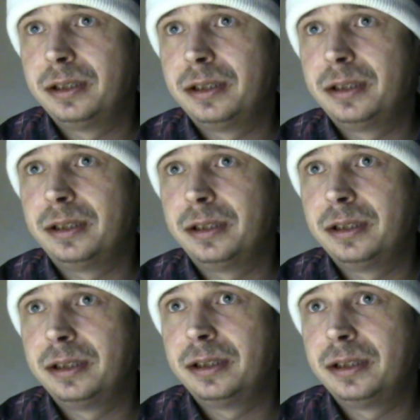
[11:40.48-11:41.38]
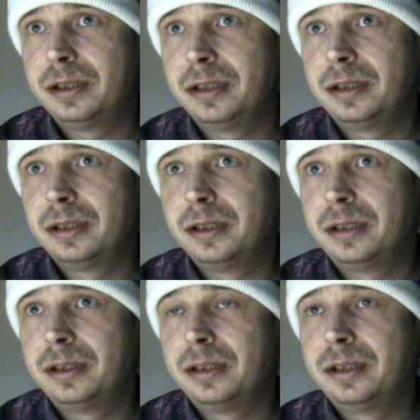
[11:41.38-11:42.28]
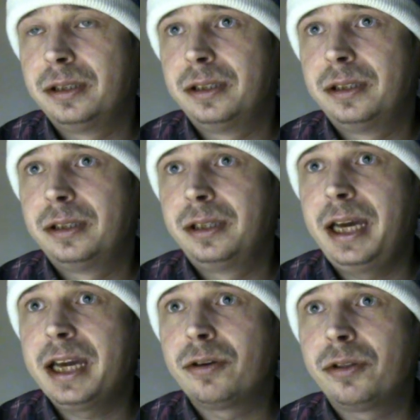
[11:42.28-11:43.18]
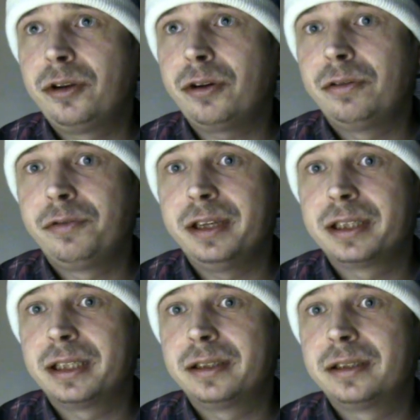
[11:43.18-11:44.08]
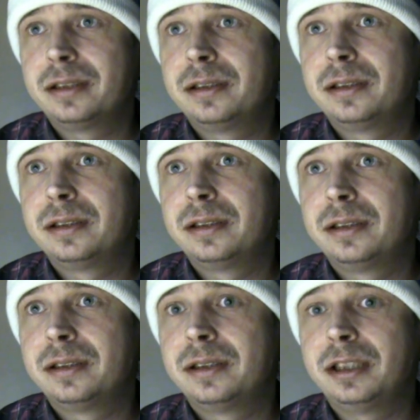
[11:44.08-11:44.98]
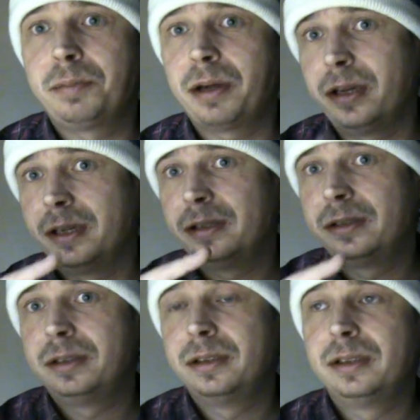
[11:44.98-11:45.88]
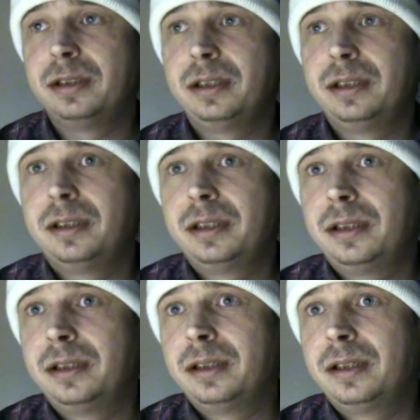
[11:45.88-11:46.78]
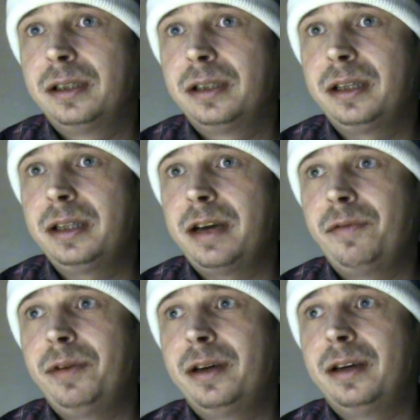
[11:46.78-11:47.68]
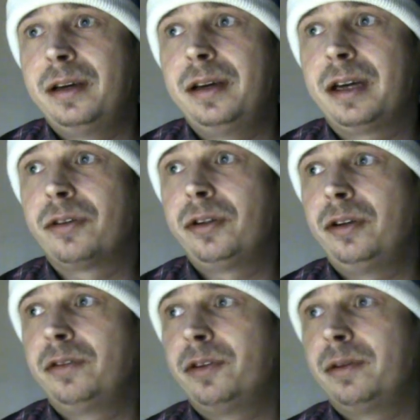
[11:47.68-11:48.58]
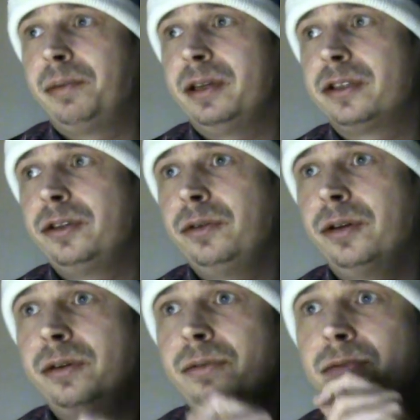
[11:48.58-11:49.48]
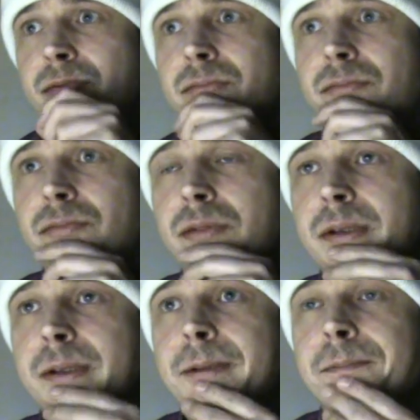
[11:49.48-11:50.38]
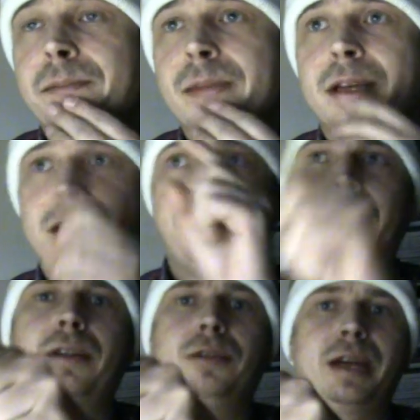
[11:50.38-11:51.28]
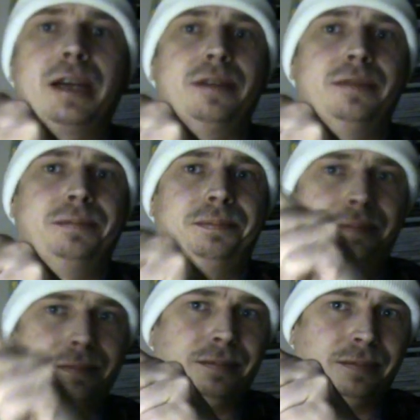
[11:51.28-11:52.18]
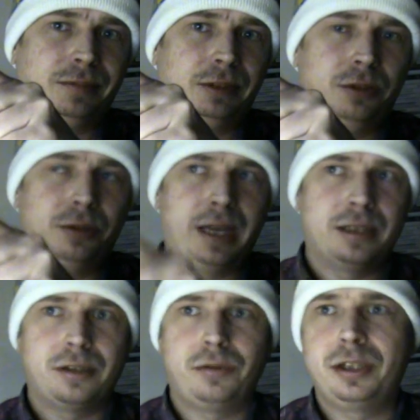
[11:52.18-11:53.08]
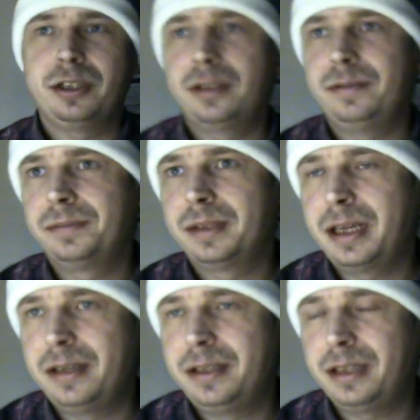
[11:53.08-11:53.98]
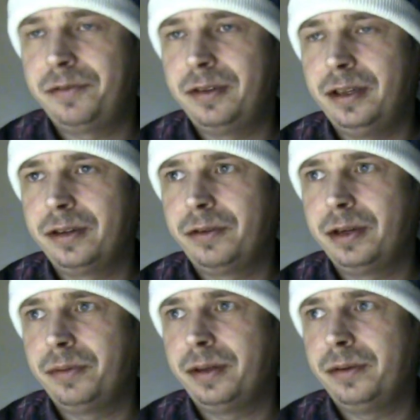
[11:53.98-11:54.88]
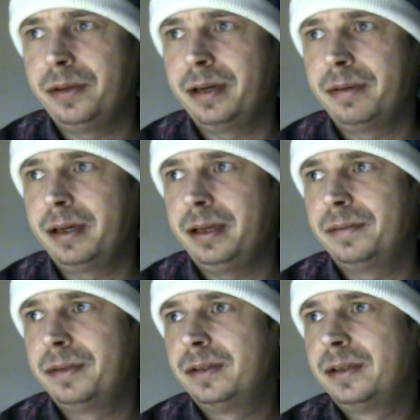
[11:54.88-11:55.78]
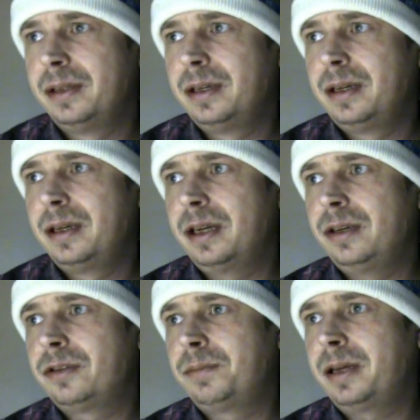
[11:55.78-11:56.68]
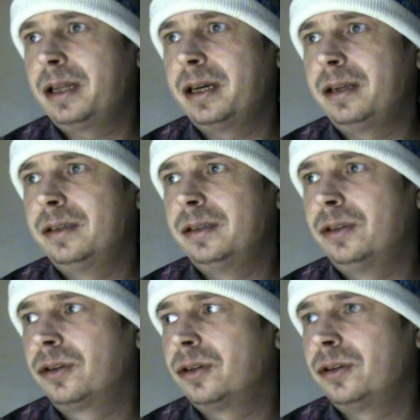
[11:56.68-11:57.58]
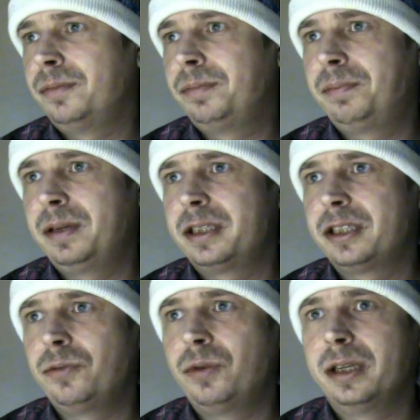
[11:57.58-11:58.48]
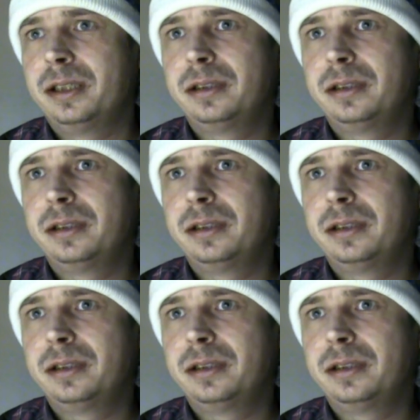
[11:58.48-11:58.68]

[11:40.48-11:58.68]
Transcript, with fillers: always hmm. Ecco the Dolphin on the old. yeah. is His brother. the Dolphin on PS4. I think they have uh, Ecco the Dolphin on PS2 though. Well, oh, the Dragon. Good answer, Richard. I definitely agree with you there, mate. I used to play that a lot on PlayStation 1. If